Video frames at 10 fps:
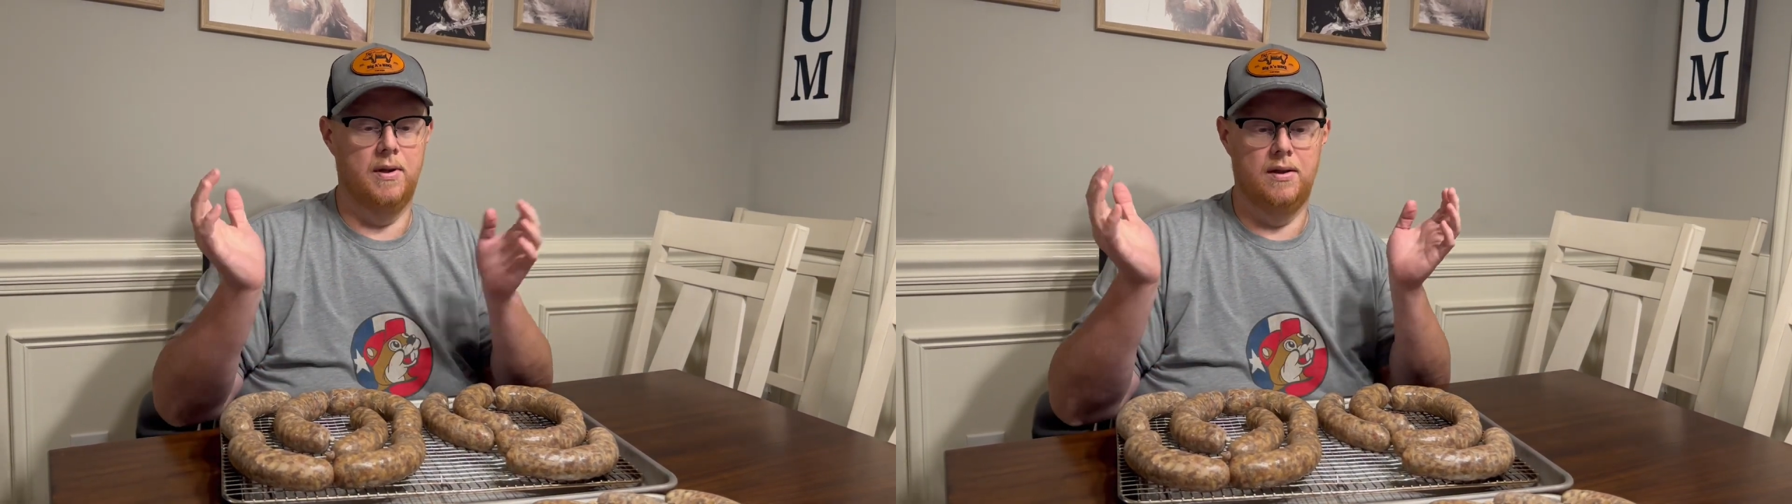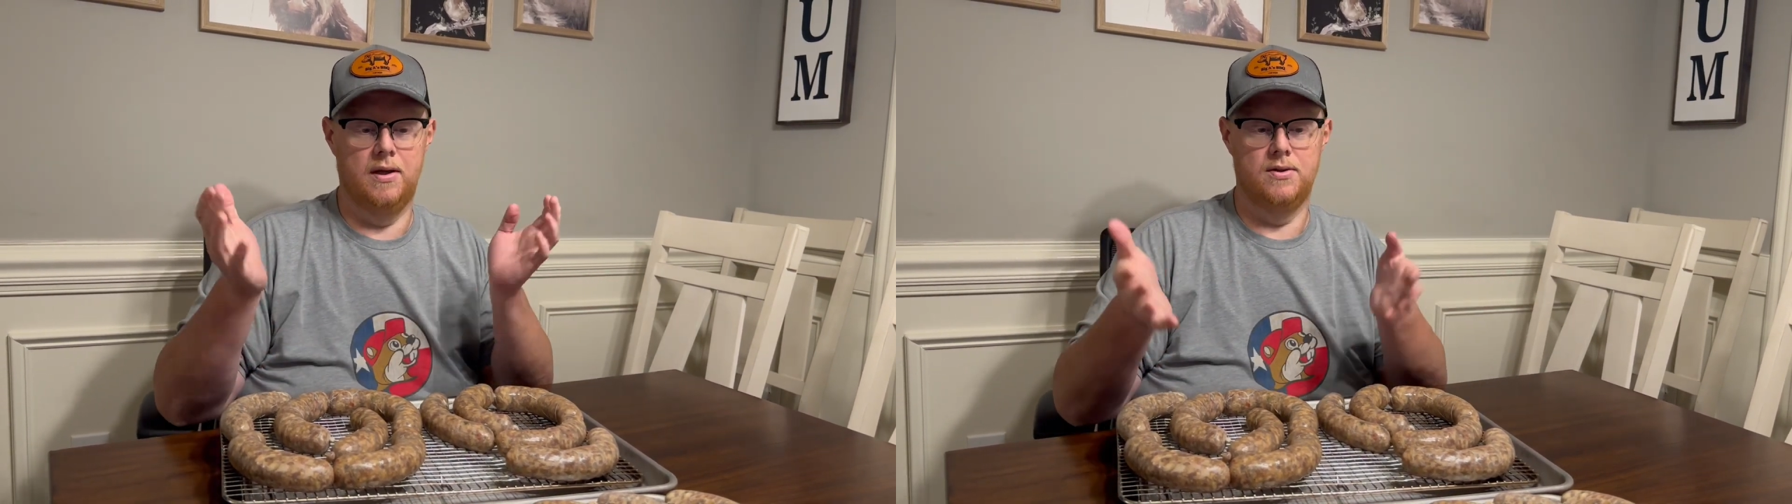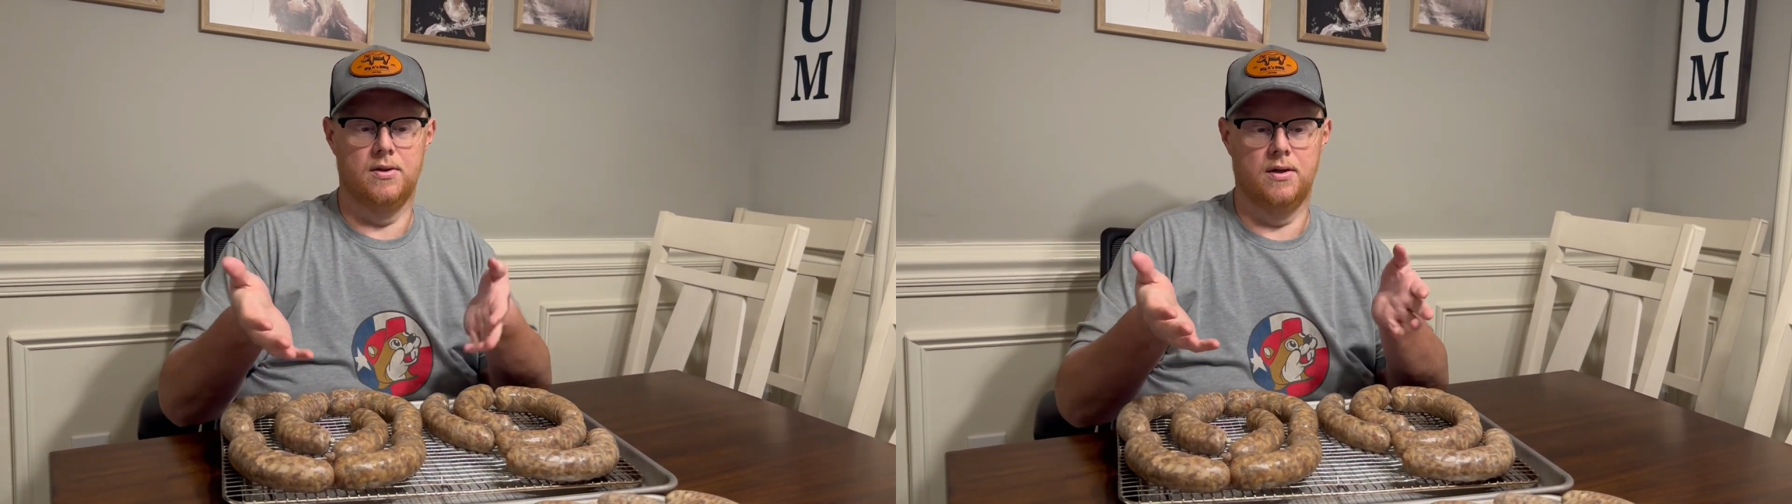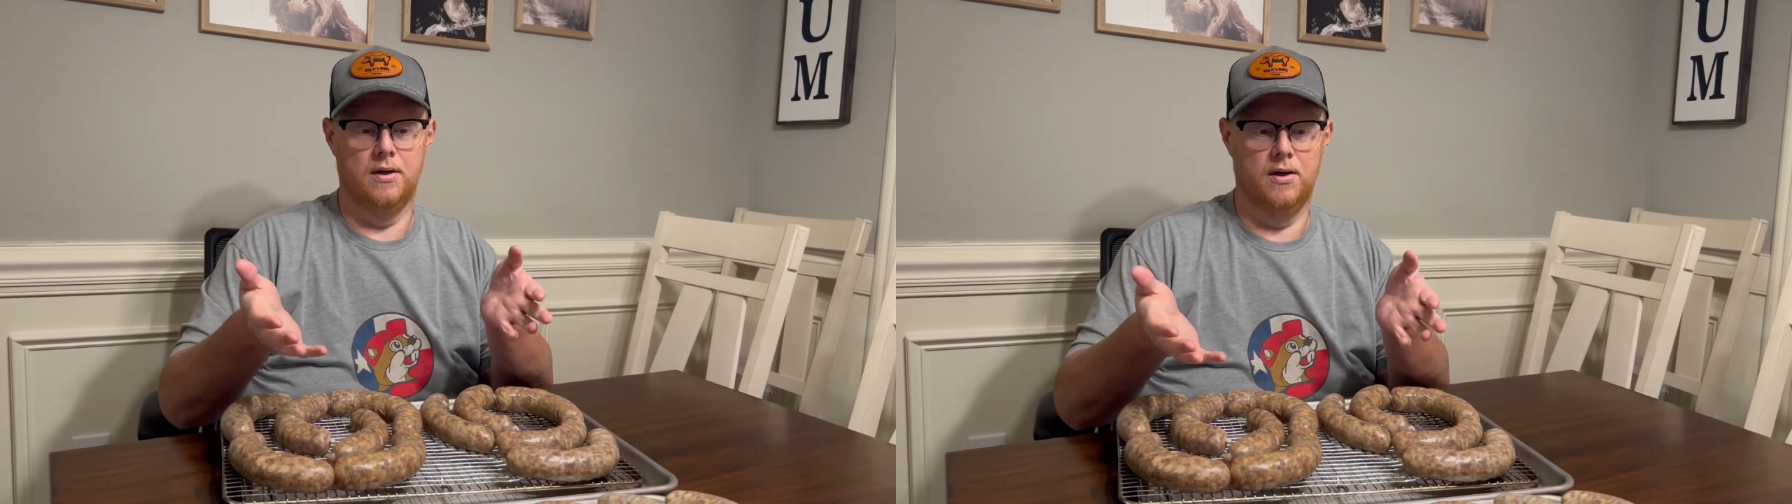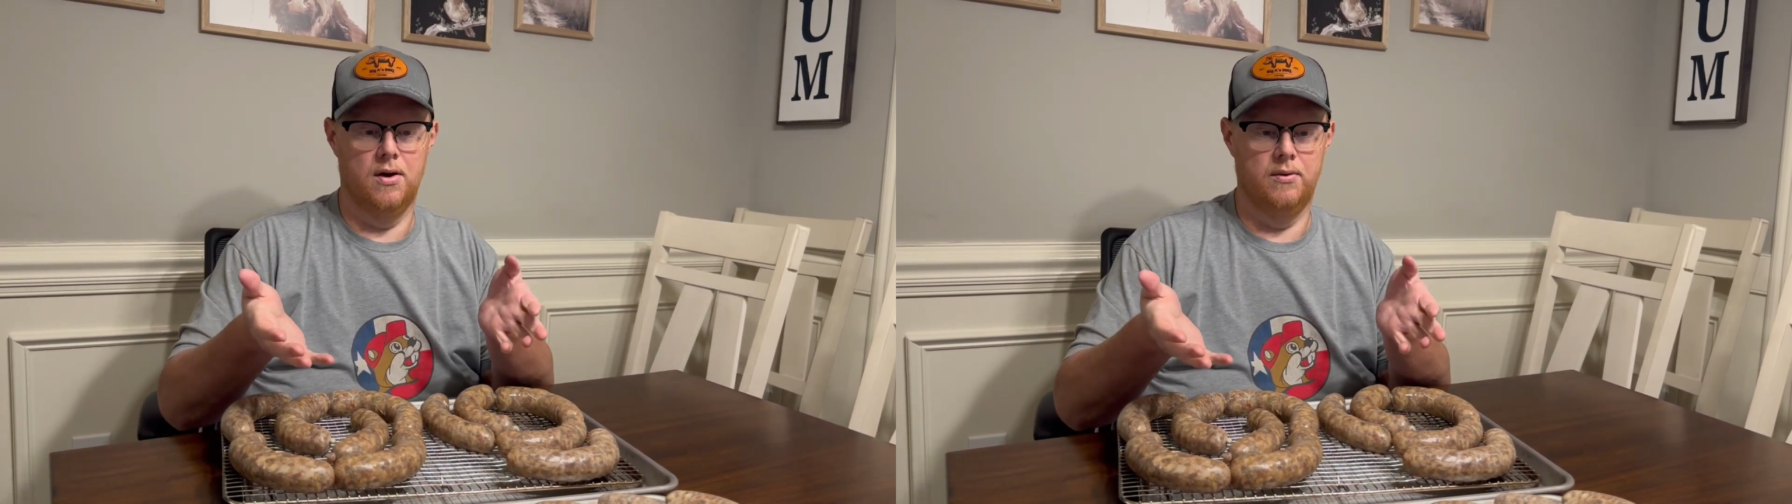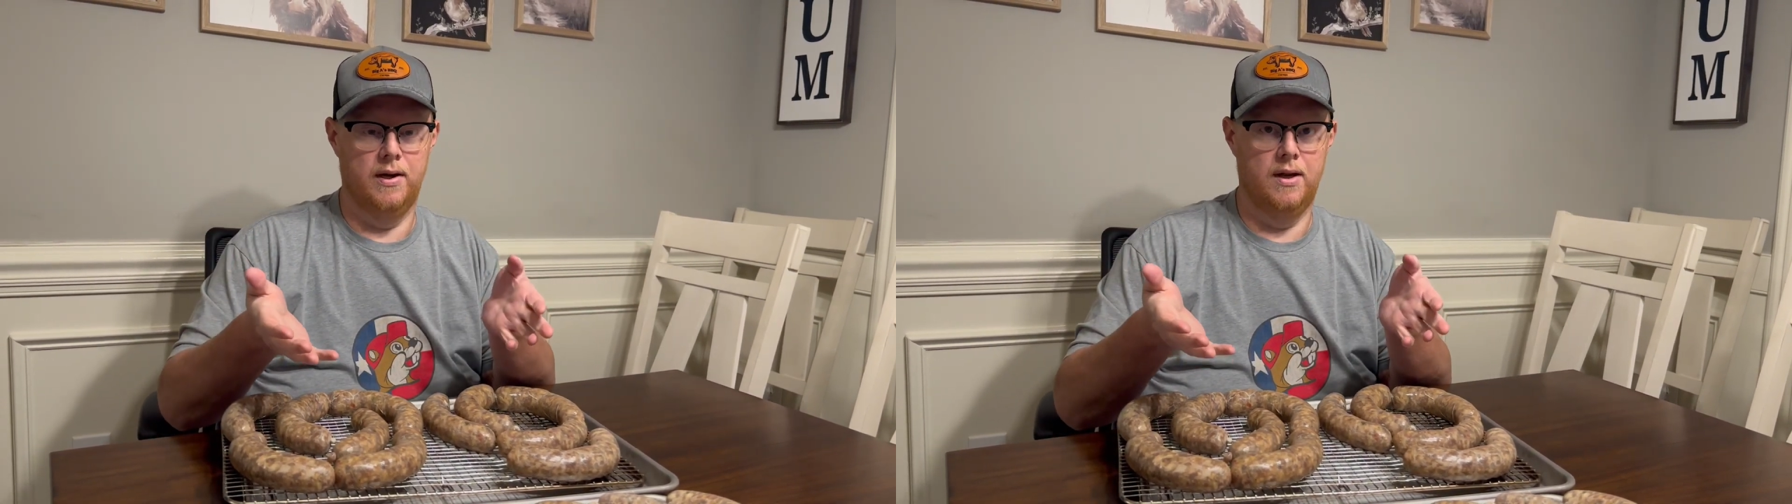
and these are gonna go